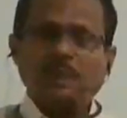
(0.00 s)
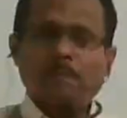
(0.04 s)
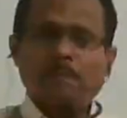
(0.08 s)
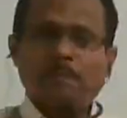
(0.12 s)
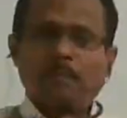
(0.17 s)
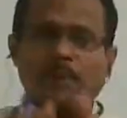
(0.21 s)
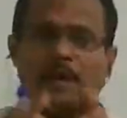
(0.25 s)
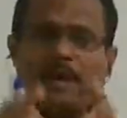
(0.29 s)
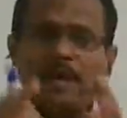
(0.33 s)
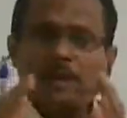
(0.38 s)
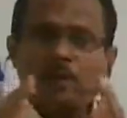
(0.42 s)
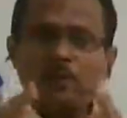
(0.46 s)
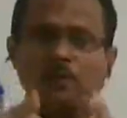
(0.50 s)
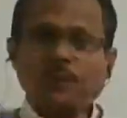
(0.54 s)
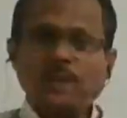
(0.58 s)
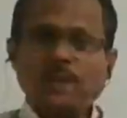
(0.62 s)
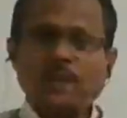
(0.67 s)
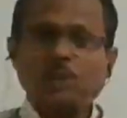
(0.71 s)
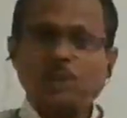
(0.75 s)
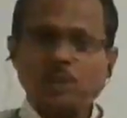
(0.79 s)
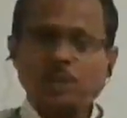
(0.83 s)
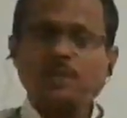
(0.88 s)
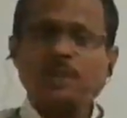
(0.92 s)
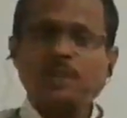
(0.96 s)

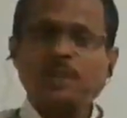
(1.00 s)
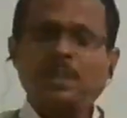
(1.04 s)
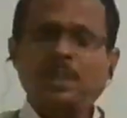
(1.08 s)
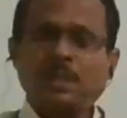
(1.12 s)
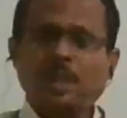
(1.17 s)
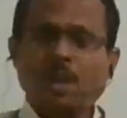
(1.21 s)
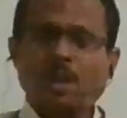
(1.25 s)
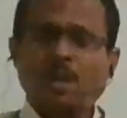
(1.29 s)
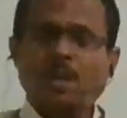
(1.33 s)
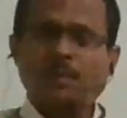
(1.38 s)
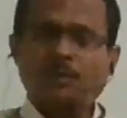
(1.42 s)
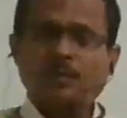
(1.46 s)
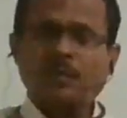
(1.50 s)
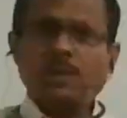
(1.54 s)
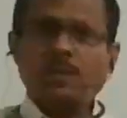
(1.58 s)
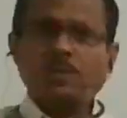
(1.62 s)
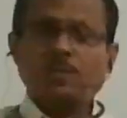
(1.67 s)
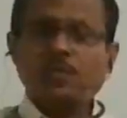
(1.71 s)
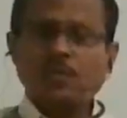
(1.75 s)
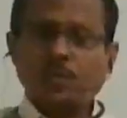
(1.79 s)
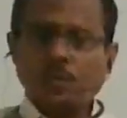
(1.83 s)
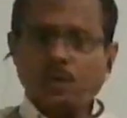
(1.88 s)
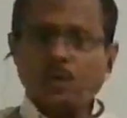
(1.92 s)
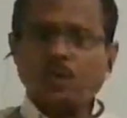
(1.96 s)
manufacturing of
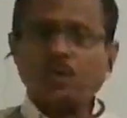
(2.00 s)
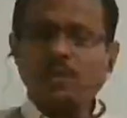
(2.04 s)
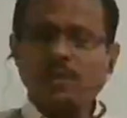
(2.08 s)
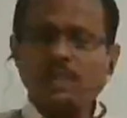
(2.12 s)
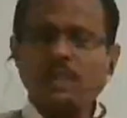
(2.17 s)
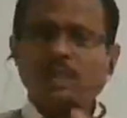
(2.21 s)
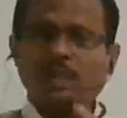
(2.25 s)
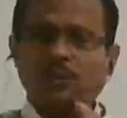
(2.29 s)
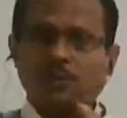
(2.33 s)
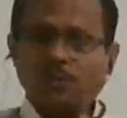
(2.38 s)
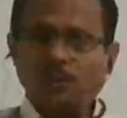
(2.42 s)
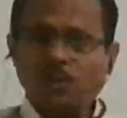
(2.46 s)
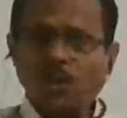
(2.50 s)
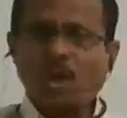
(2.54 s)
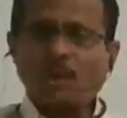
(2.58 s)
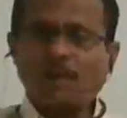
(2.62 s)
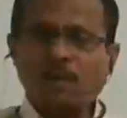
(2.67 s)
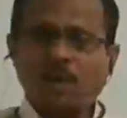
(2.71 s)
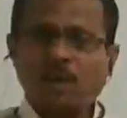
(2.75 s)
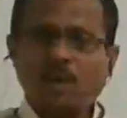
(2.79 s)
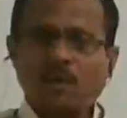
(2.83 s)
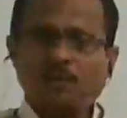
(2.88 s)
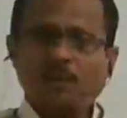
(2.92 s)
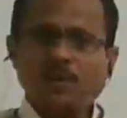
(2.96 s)
food in the form
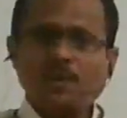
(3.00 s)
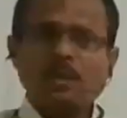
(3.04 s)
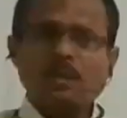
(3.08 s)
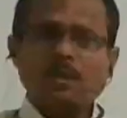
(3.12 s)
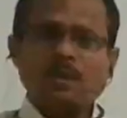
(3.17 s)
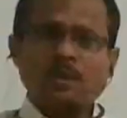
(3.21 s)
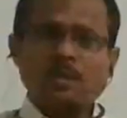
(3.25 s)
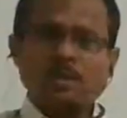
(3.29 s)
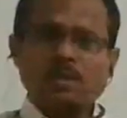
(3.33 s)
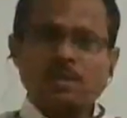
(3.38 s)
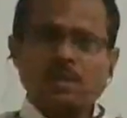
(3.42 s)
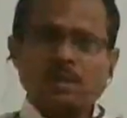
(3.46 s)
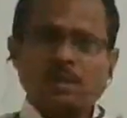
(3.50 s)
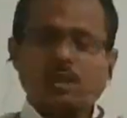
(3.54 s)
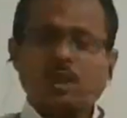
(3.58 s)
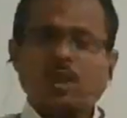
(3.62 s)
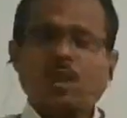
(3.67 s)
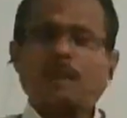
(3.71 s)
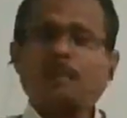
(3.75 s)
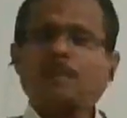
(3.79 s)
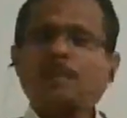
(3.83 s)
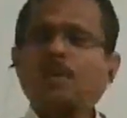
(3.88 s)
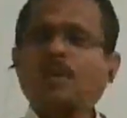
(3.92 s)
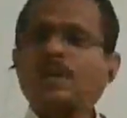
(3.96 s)
of
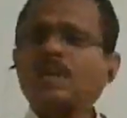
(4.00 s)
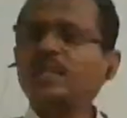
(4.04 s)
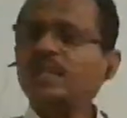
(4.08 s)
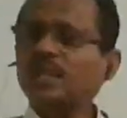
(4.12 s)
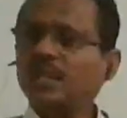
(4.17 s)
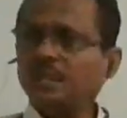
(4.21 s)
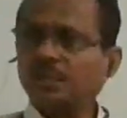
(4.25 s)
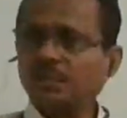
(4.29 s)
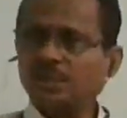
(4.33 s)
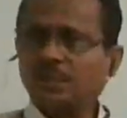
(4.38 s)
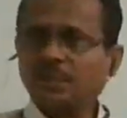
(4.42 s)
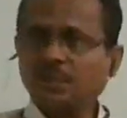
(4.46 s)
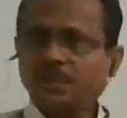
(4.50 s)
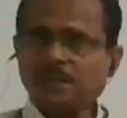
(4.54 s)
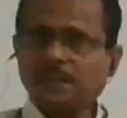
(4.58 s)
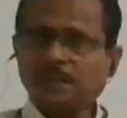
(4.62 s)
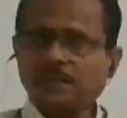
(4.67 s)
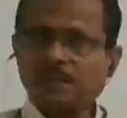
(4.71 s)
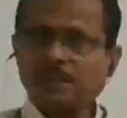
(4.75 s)
carbohydrates.